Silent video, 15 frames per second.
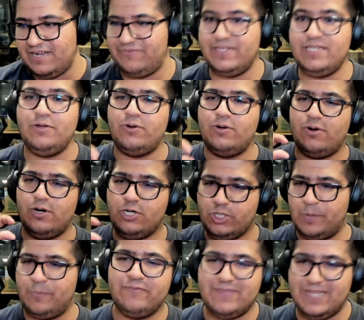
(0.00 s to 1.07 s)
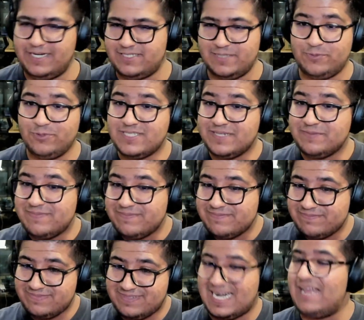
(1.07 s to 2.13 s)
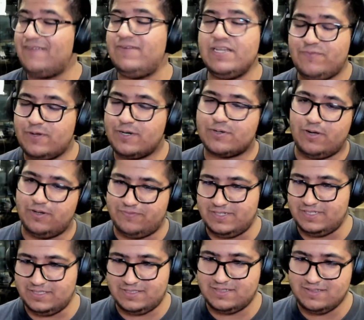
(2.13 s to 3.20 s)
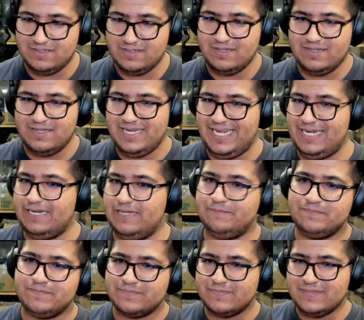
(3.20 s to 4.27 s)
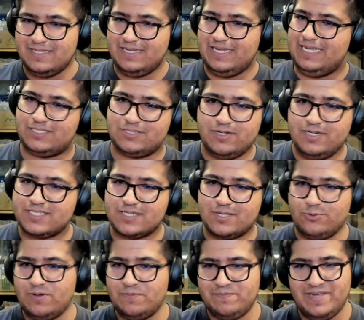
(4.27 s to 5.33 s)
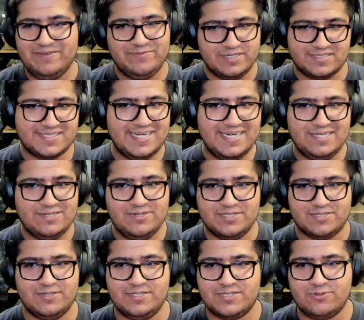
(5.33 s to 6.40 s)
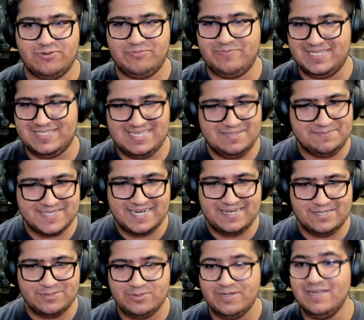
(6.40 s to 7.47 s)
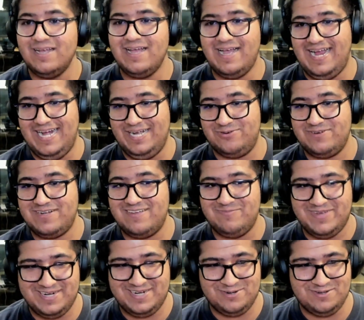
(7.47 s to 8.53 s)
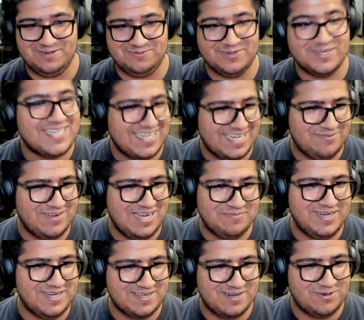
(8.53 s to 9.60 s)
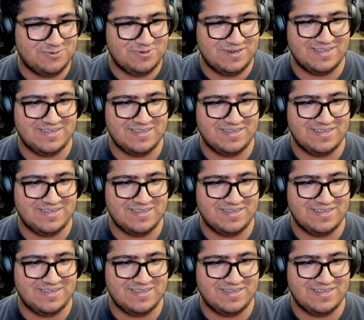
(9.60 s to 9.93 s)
And on top of that, suppose I'm traveling for a conference, it's going to screw up my work schedule. It's going to screw up my sleep schedule. I don't have my regular working environment around.